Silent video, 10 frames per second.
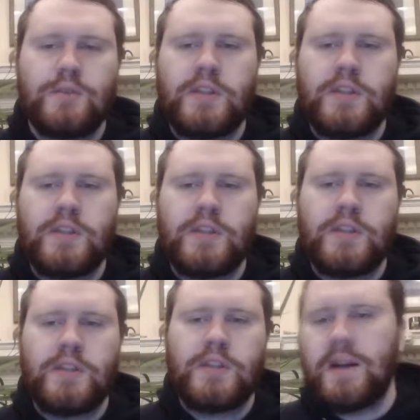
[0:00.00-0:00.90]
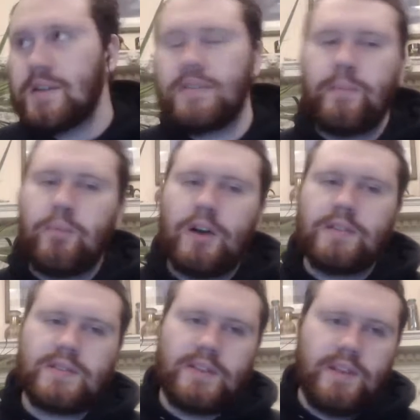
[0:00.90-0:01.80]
So when they brought back Sync,